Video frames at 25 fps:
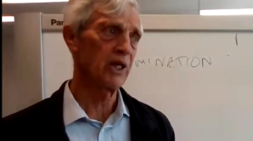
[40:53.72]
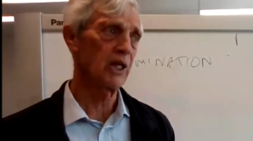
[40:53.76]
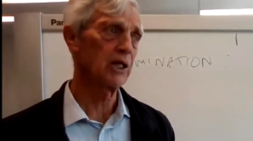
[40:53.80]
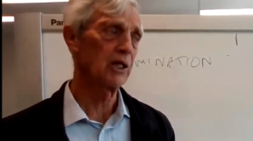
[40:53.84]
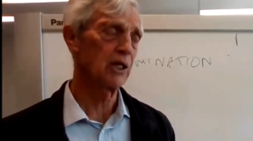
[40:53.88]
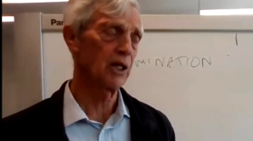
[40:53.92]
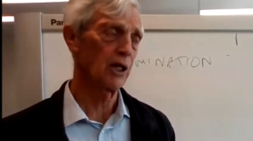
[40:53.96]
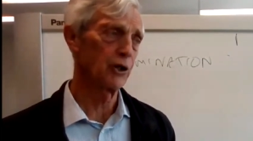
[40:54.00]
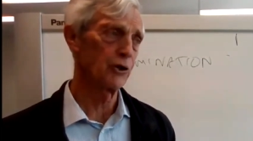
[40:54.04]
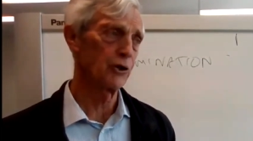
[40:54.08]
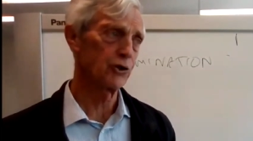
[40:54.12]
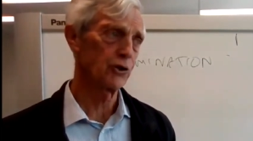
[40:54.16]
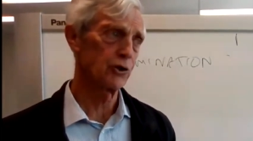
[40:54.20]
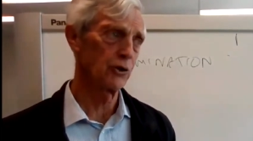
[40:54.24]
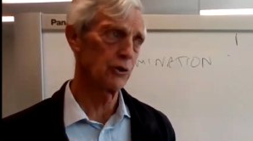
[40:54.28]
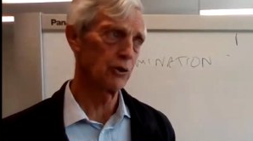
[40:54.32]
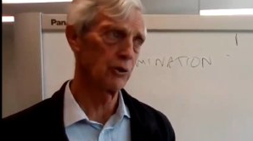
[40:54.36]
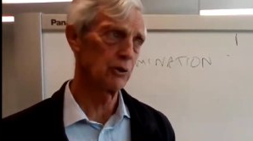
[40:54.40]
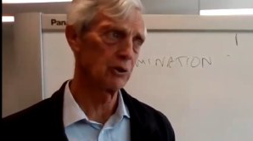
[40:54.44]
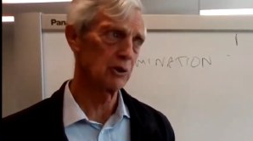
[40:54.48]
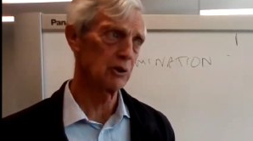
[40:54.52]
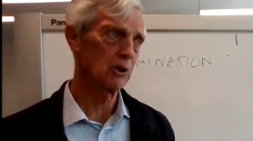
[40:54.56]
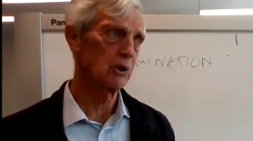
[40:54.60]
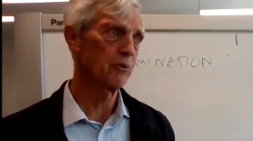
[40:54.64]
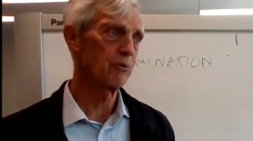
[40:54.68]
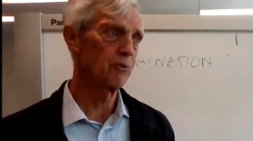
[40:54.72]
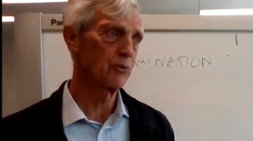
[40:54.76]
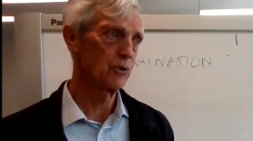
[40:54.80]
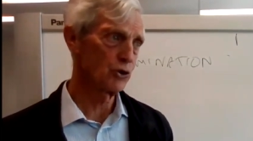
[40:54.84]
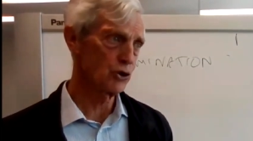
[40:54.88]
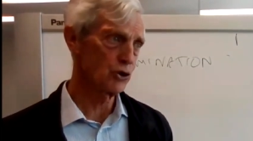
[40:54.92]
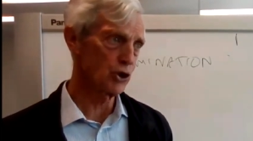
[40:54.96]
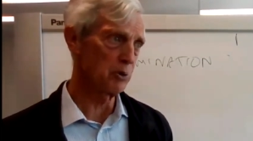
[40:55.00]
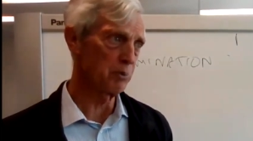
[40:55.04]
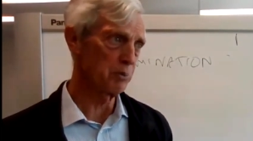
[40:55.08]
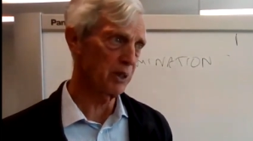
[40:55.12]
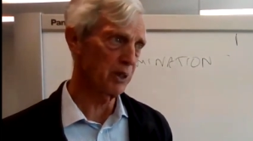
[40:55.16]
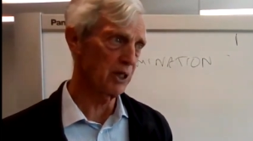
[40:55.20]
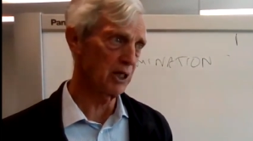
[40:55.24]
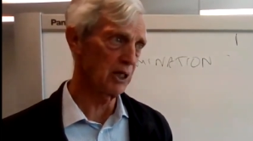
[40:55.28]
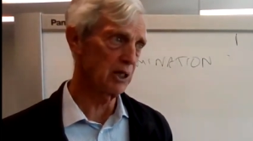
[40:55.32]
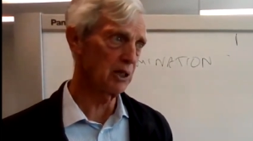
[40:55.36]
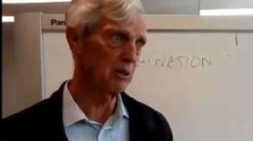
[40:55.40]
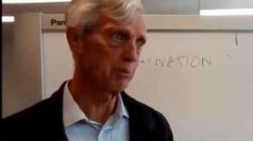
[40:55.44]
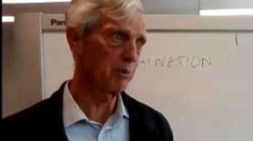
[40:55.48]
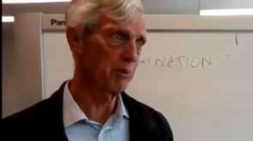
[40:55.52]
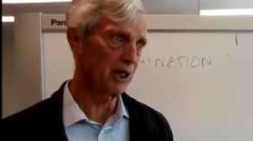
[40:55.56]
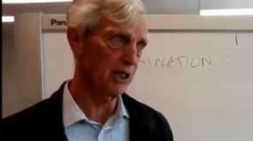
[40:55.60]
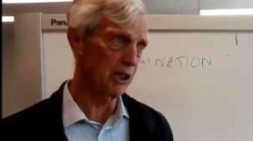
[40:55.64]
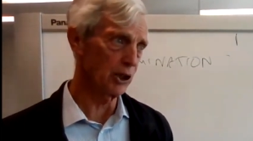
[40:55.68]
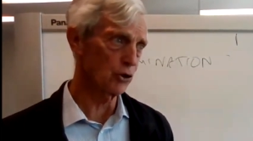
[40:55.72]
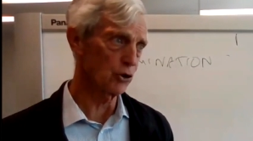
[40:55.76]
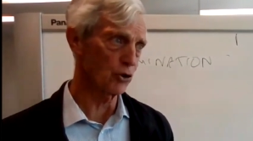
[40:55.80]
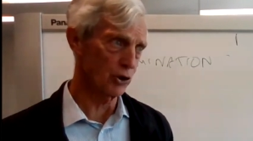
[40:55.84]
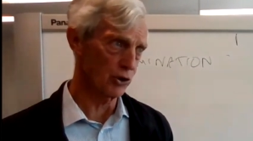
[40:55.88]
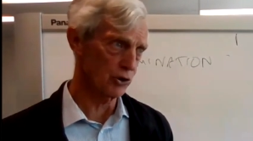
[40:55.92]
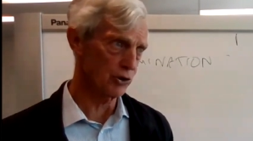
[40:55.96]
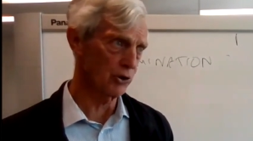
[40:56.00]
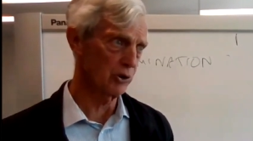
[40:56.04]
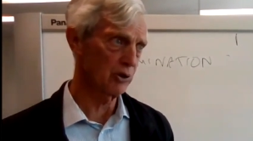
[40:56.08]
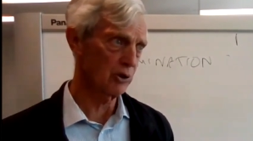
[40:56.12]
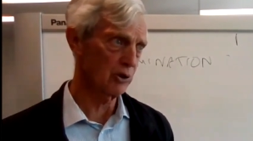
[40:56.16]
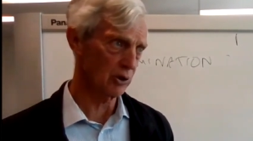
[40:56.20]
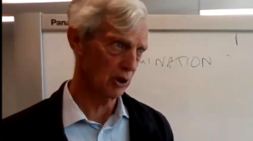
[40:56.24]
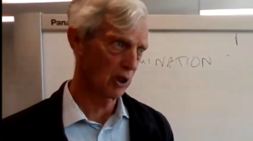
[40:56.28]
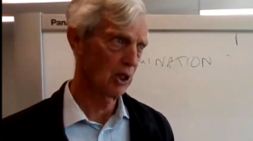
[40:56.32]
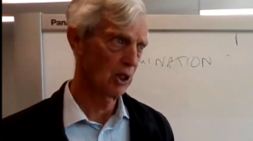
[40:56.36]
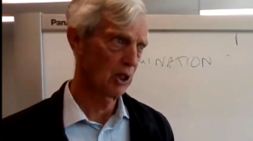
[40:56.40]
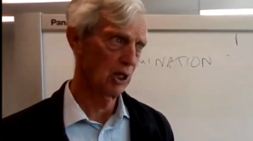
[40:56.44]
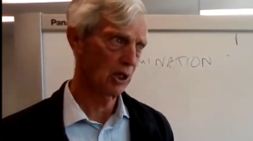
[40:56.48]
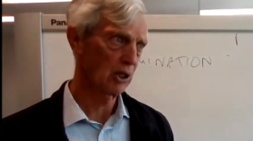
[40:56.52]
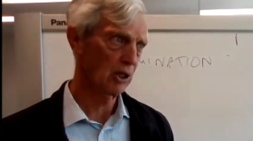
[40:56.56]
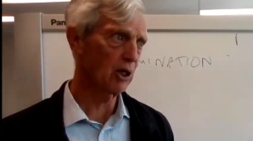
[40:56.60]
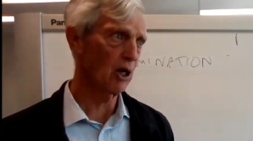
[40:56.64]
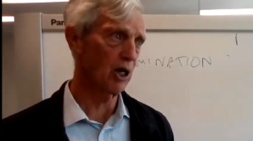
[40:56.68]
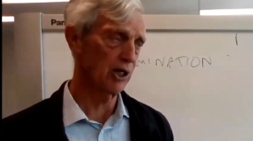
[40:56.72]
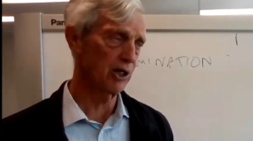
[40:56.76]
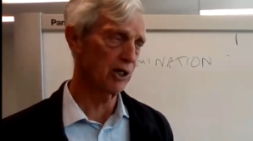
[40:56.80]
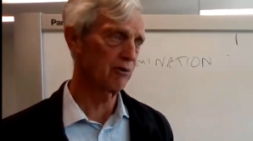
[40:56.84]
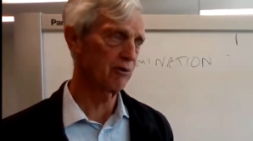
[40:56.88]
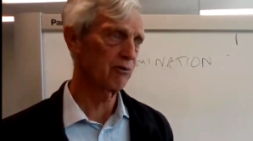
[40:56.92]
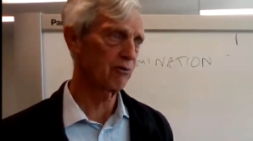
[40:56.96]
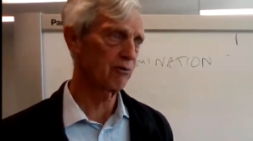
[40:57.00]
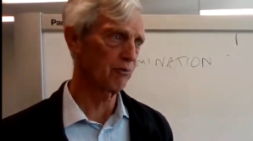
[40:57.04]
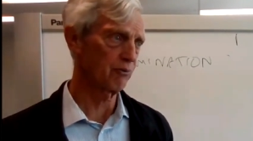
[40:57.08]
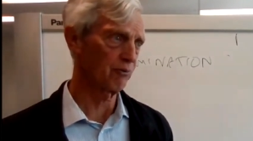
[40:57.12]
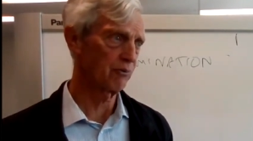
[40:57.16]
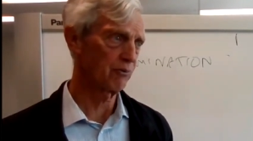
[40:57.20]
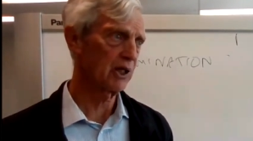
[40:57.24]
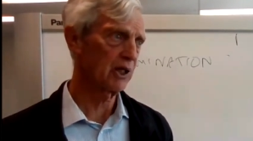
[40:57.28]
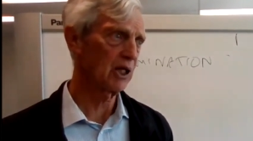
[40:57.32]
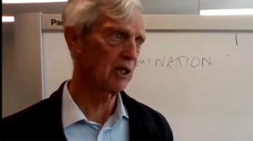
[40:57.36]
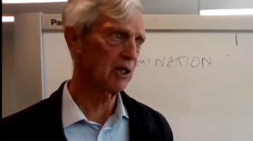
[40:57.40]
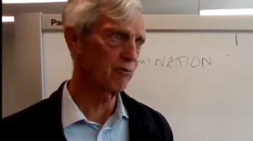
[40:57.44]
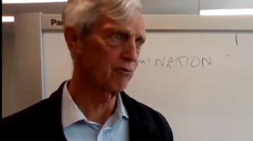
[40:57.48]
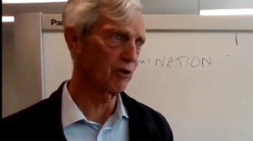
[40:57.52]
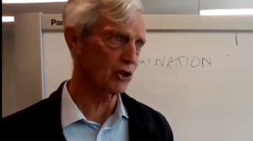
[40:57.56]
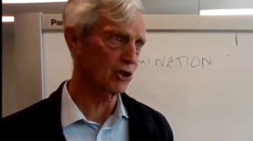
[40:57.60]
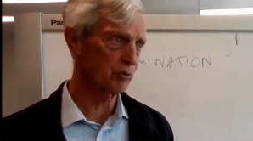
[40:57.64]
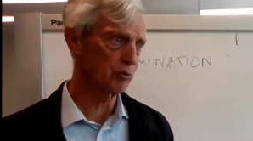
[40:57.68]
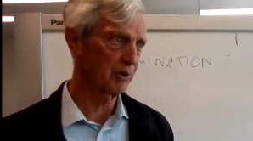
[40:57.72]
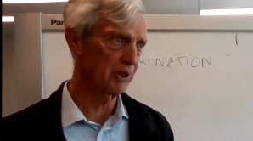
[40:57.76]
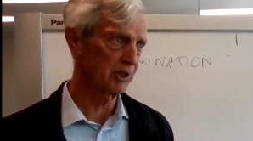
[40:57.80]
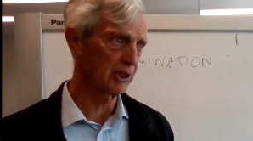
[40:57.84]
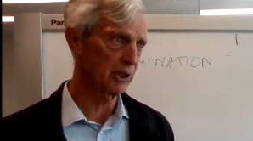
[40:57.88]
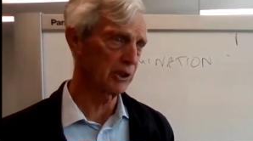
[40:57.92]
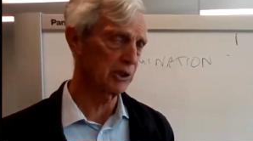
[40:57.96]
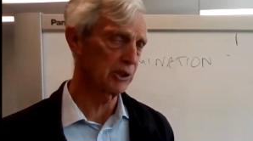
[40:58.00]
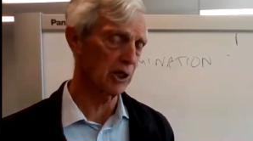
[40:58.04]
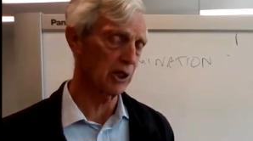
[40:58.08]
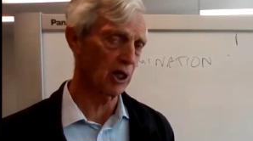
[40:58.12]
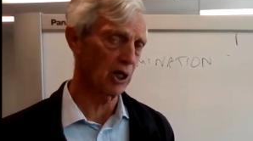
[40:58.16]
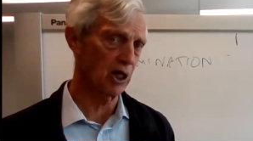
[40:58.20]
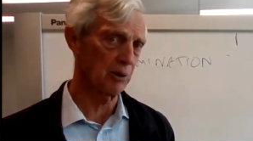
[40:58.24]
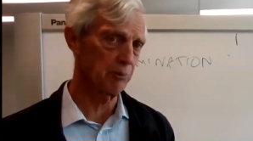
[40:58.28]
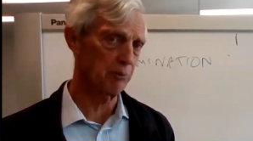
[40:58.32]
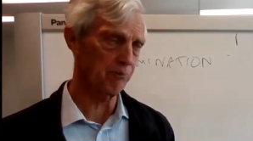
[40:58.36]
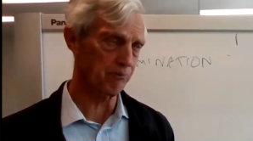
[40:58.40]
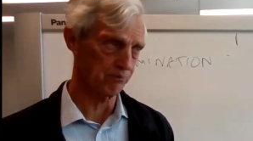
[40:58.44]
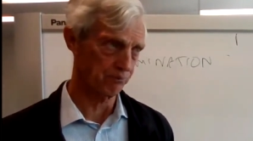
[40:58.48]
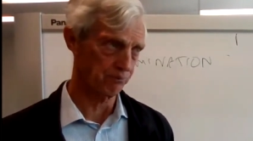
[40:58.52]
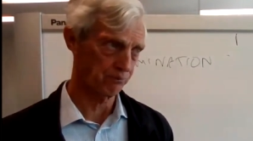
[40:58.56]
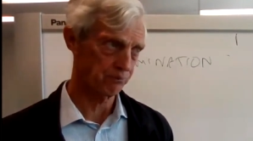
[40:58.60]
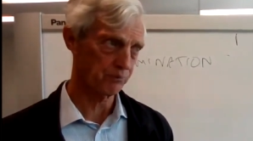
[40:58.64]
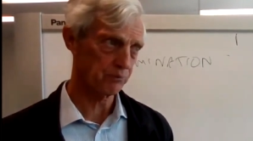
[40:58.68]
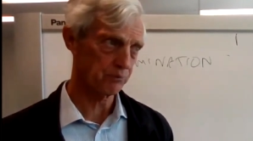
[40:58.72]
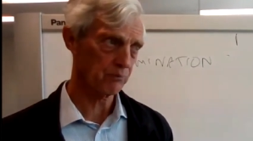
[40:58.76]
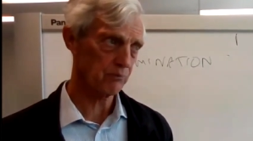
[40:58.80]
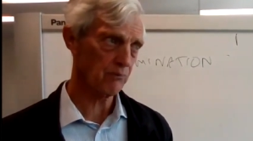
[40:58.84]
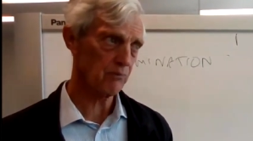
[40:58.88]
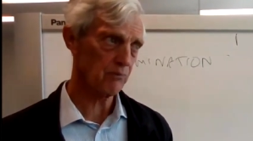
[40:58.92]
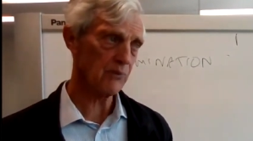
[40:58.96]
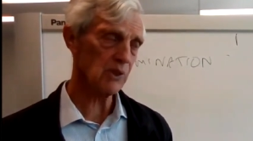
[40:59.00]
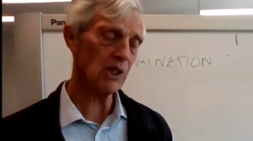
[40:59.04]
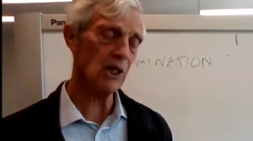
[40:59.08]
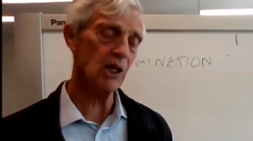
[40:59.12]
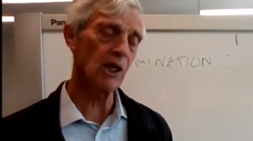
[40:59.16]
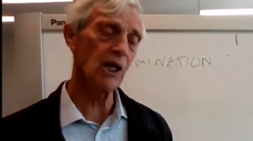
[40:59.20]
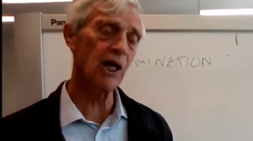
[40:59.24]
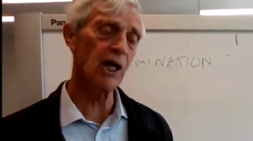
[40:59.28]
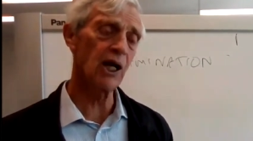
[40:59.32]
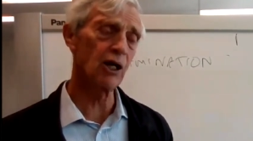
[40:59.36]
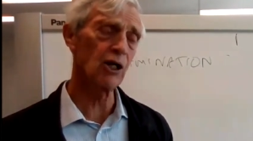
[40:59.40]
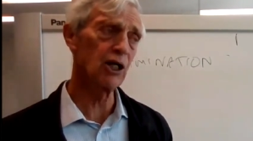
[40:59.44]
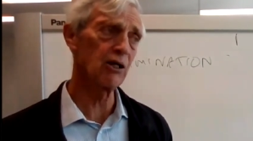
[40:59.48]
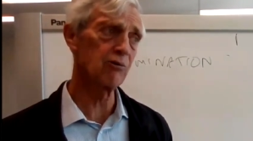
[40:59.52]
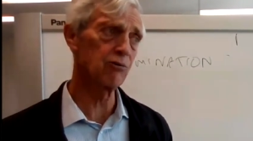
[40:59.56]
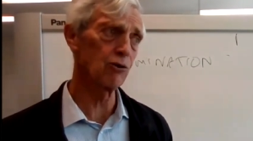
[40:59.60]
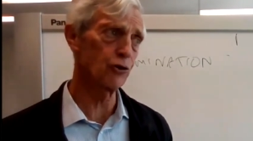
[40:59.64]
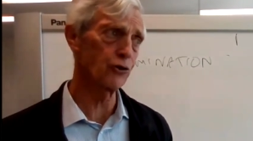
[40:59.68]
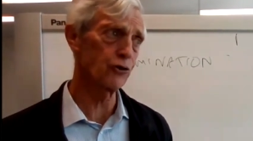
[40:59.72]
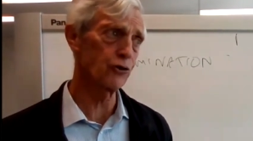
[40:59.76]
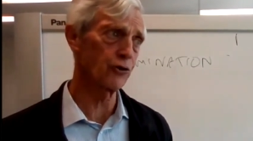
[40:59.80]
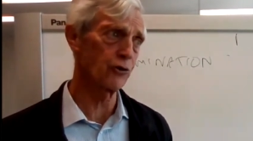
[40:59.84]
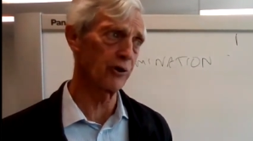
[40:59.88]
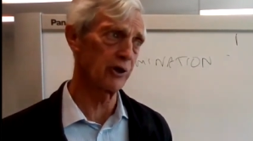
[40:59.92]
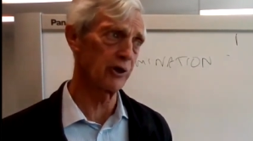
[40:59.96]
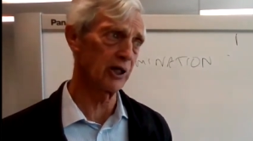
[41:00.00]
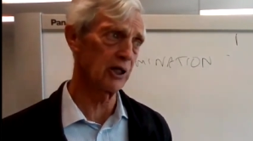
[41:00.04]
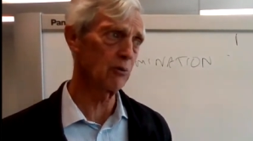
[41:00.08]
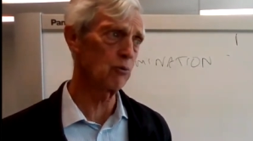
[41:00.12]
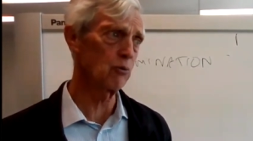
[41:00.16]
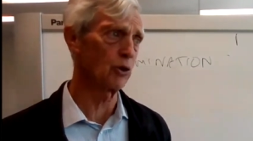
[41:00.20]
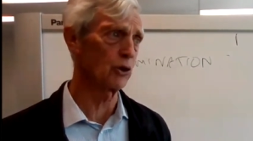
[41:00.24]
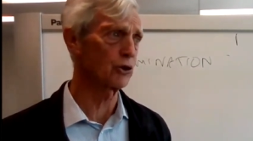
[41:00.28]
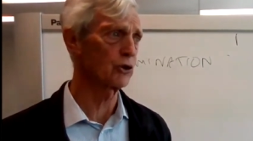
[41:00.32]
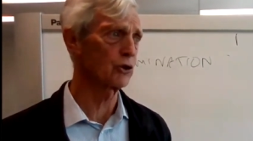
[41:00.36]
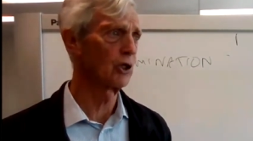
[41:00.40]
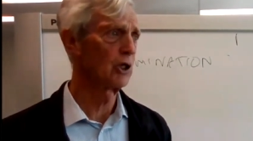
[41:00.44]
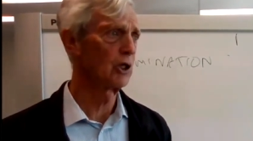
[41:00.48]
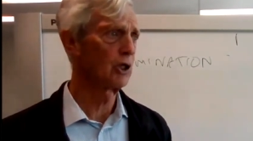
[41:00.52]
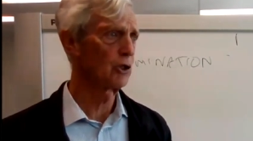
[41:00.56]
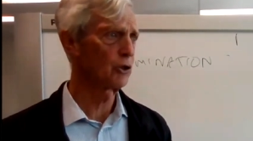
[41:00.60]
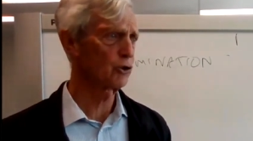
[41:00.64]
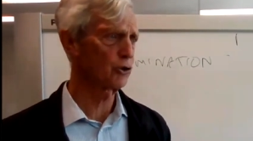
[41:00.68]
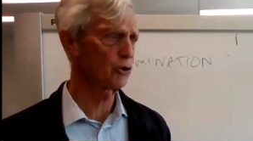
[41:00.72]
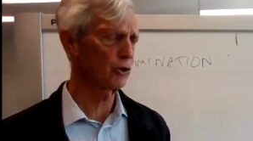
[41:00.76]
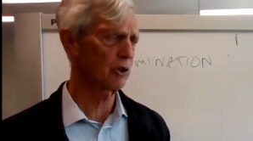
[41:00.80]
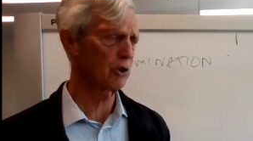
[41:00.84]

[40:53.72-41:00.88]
We then go to GP, pediatrician, kind of investment in time, our level three, which